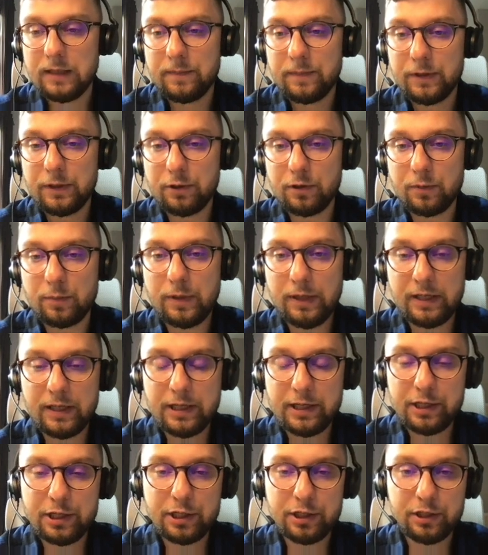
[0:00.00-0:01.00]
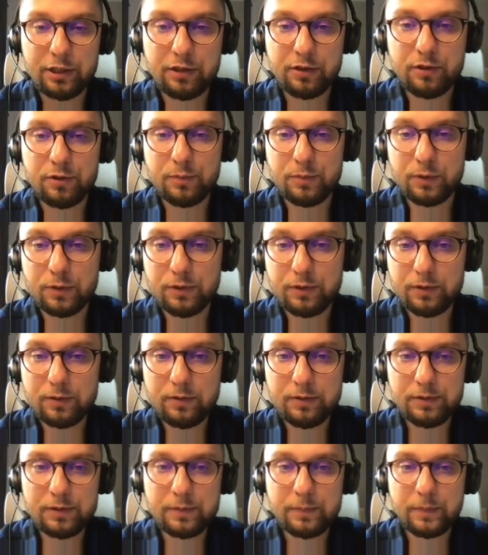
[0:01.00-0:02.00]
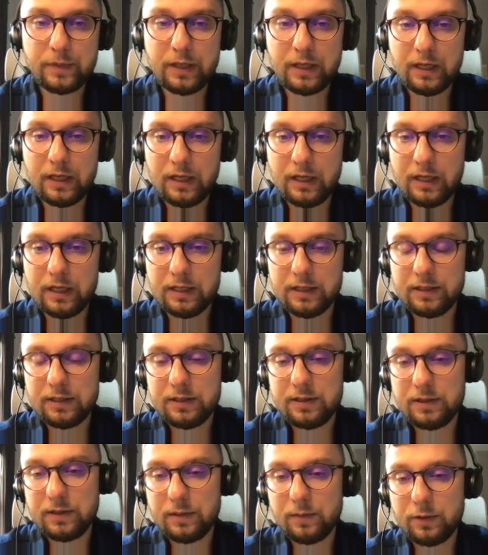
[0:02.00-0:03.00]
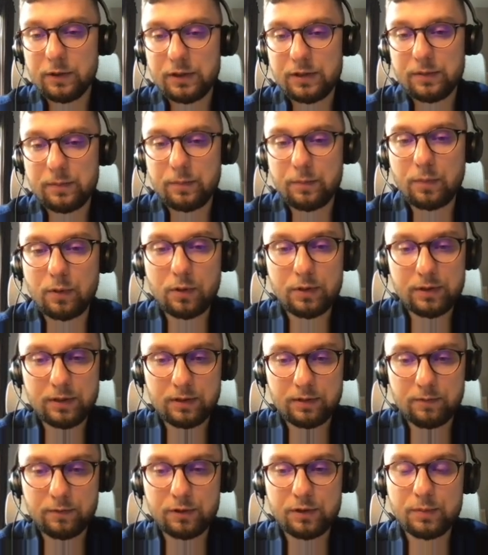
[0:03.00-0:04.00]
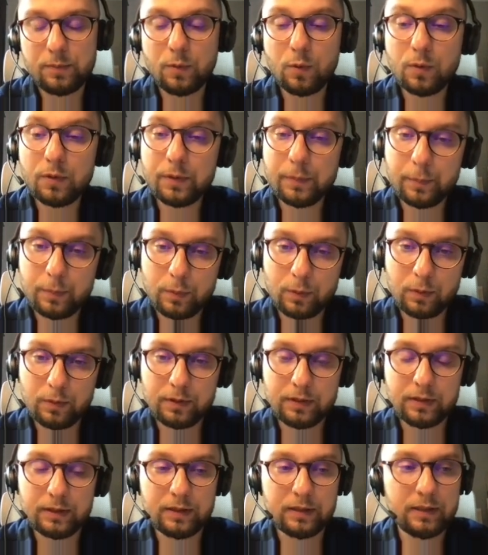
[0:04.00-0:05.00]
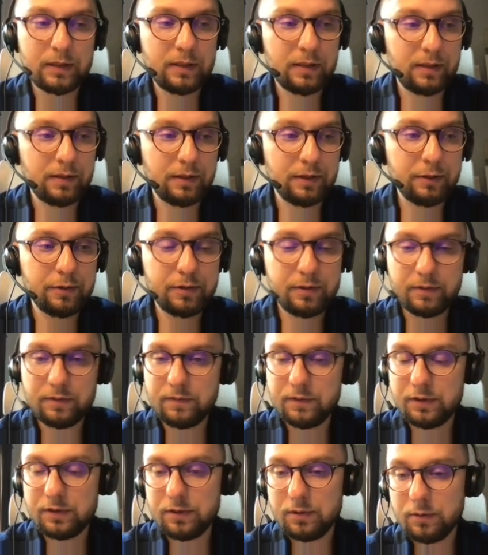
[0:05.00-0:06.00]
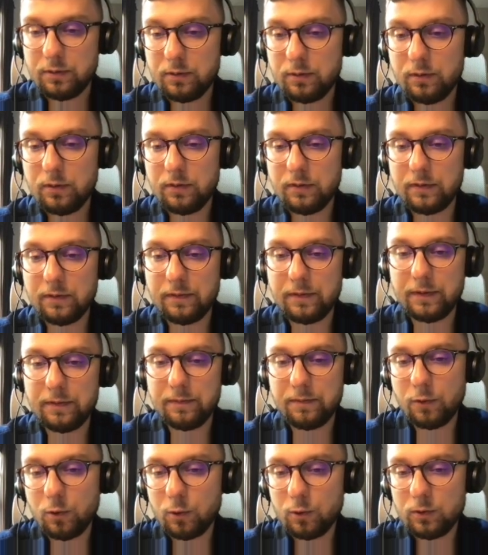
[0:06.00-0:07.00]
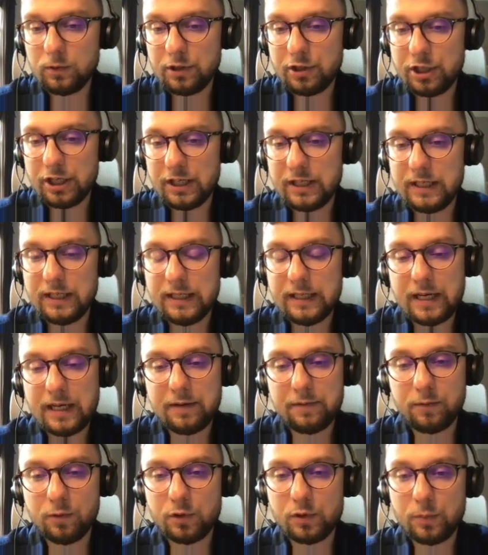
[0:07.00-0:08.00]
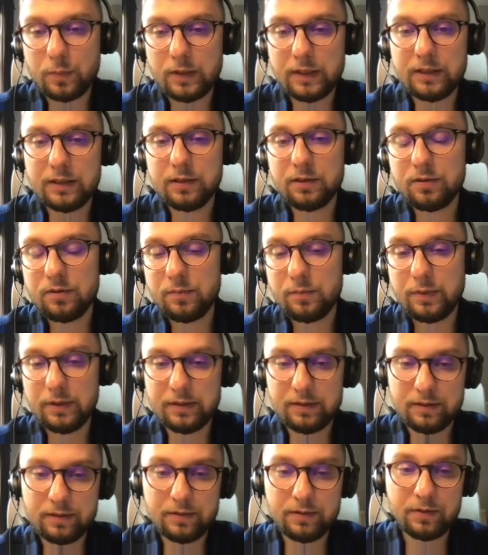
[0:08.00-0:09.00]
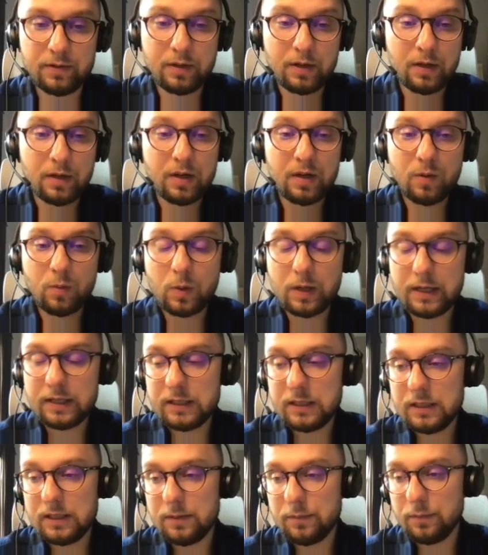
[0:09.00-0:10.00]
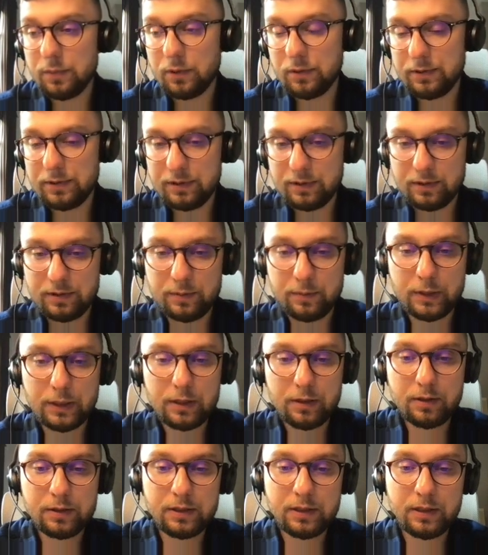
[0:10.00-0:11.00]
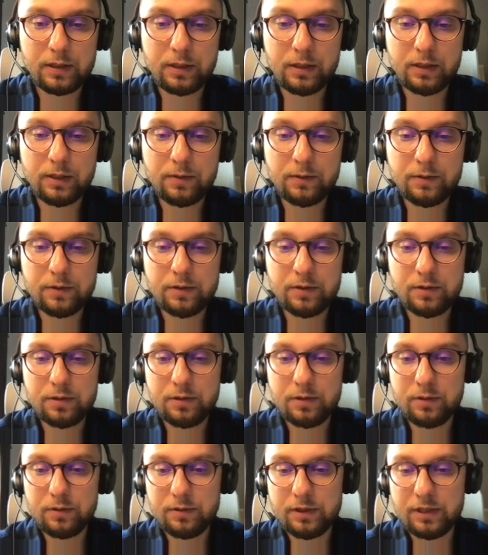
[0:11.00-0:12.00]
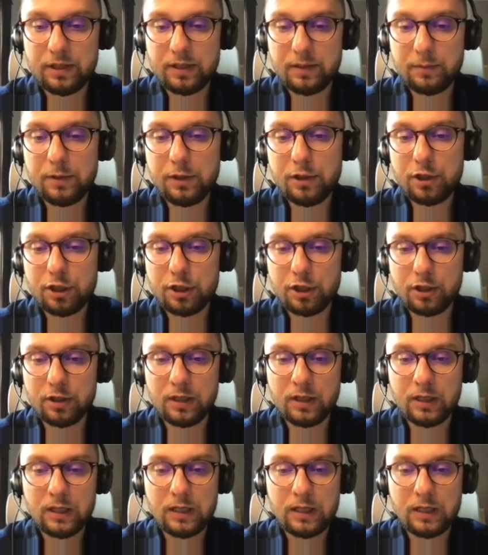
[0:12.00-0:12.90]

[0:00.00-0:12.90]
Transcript: your application into modules. And what's more important, using this tool, the whole JDK was split into pieces. Why is it important? Because it allowed to decommission